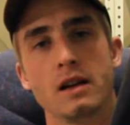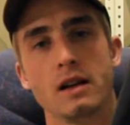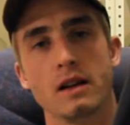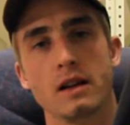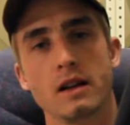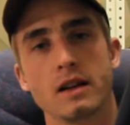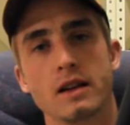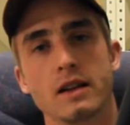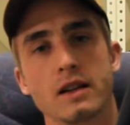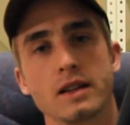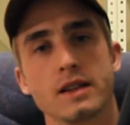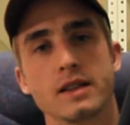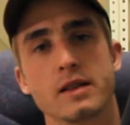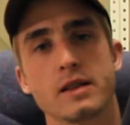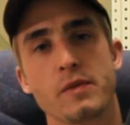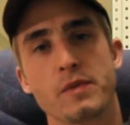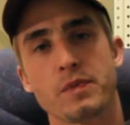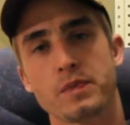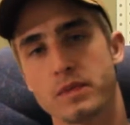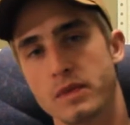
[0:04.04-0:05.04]
Hi
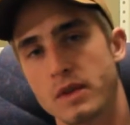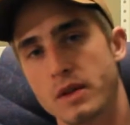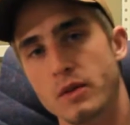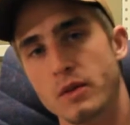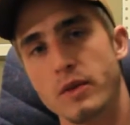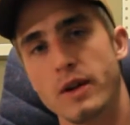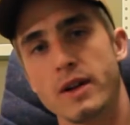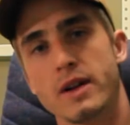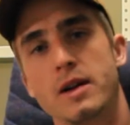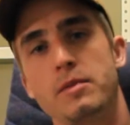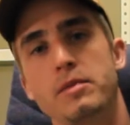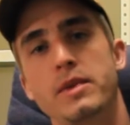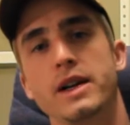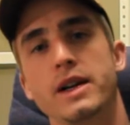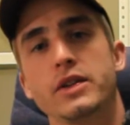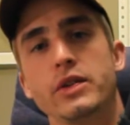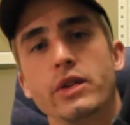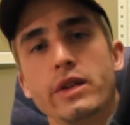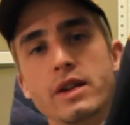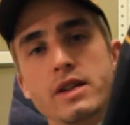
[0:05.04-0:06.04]
guys, welcome back
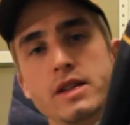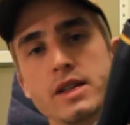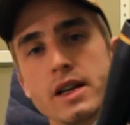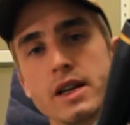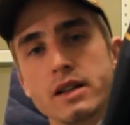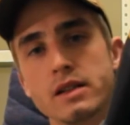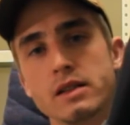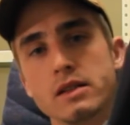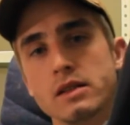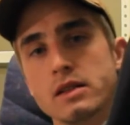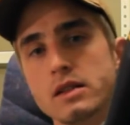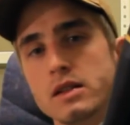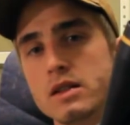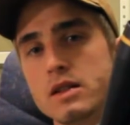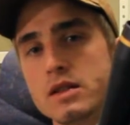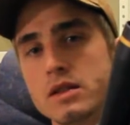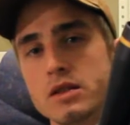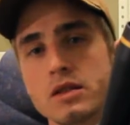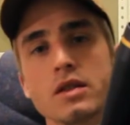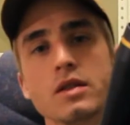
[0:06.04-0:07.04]
to the channel.
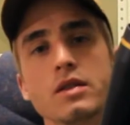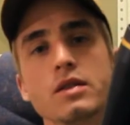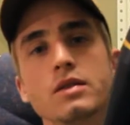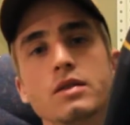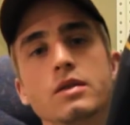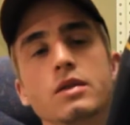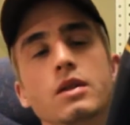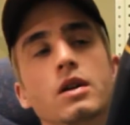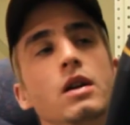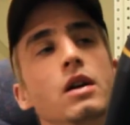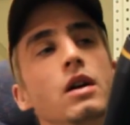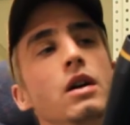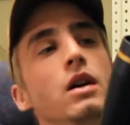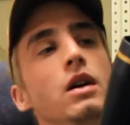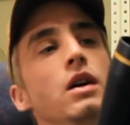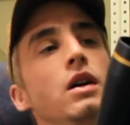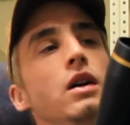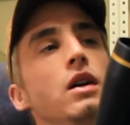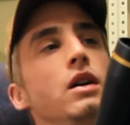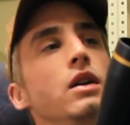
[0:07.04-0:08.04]
So
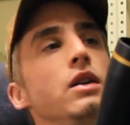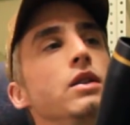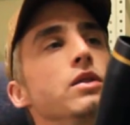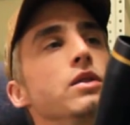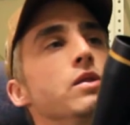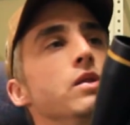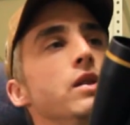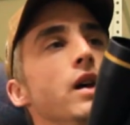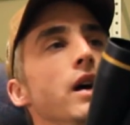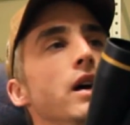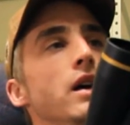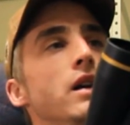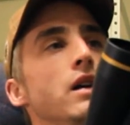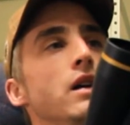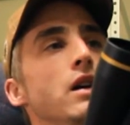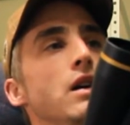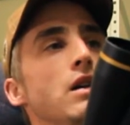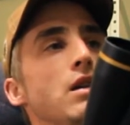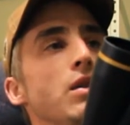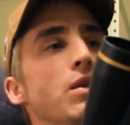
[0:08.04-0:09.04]
today
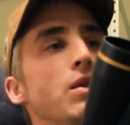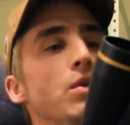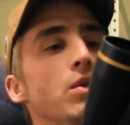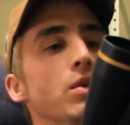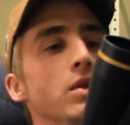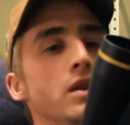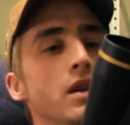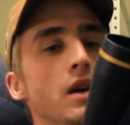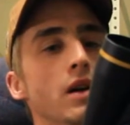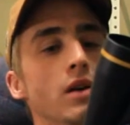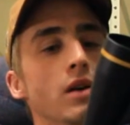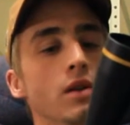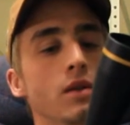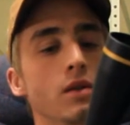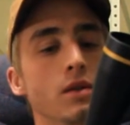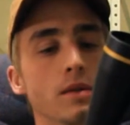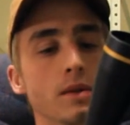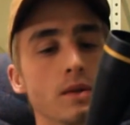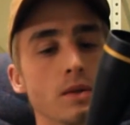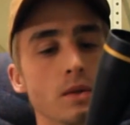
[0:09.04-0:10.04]
I thought I'd
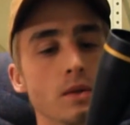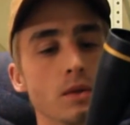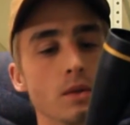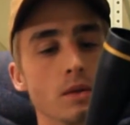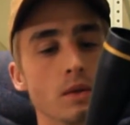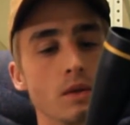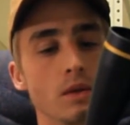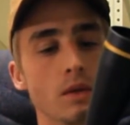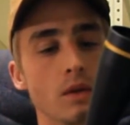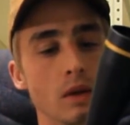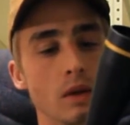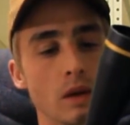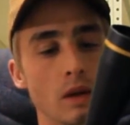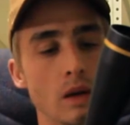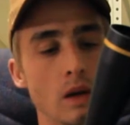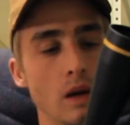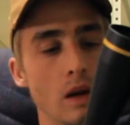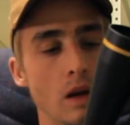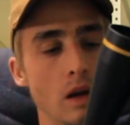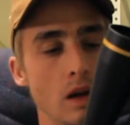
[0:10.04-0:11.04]
do
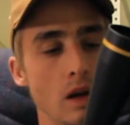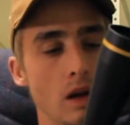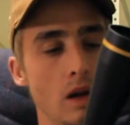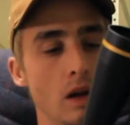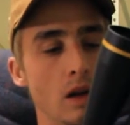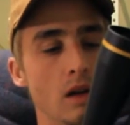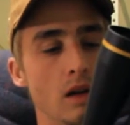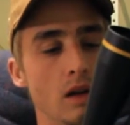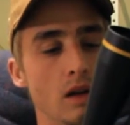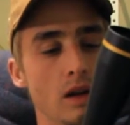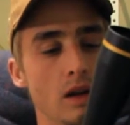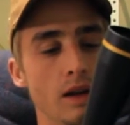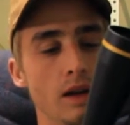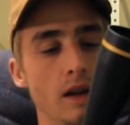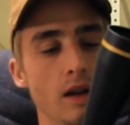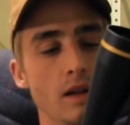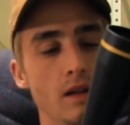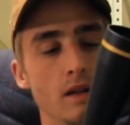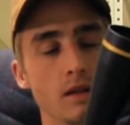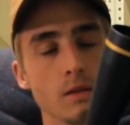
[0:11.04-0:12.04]

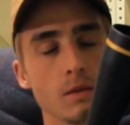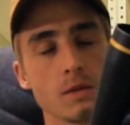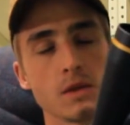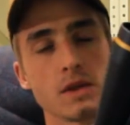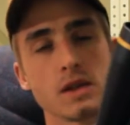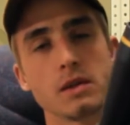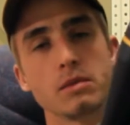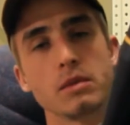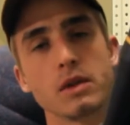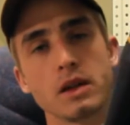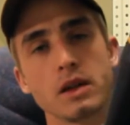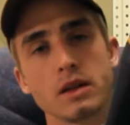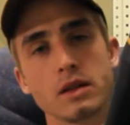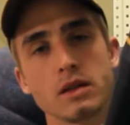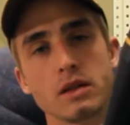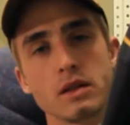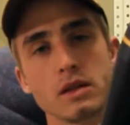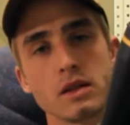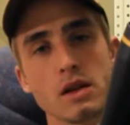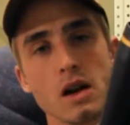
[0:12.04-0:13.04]
another similar
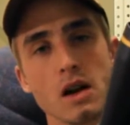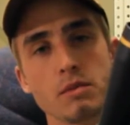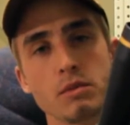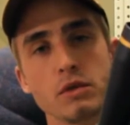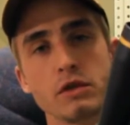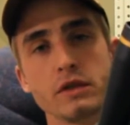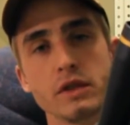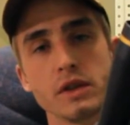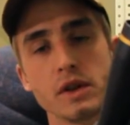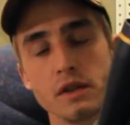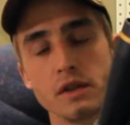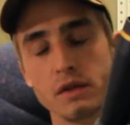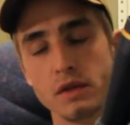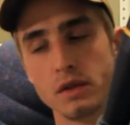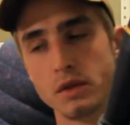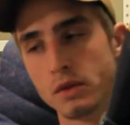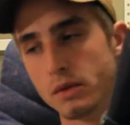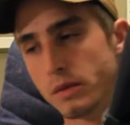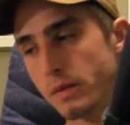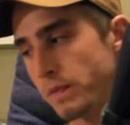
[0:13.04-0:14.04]
type of a
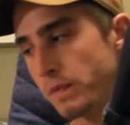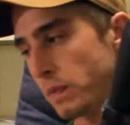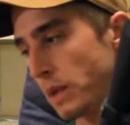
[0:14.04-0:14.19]
review.